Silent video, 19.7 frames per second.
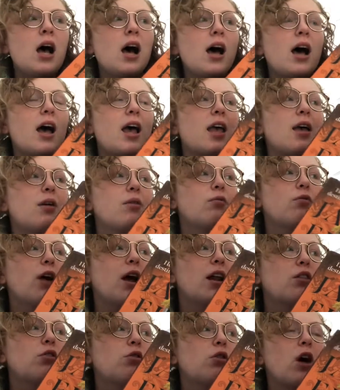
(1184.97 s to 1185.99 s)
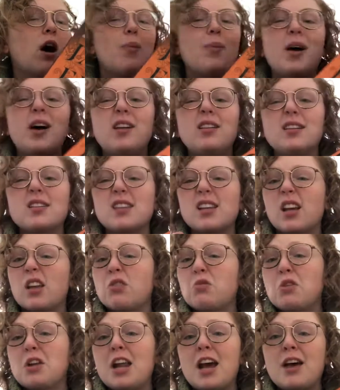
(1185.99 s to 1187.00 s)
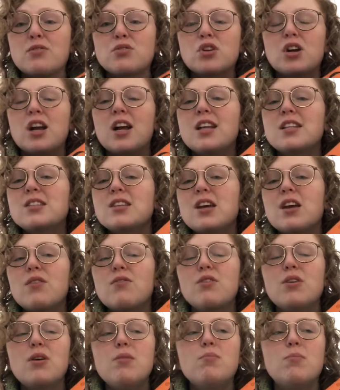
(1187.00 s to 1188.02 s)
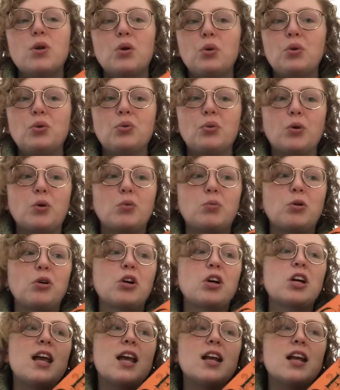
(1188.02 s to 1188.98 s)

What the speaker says: I ran it through Coppile. It's like a 3.5 star. It's like a very middle of the road book.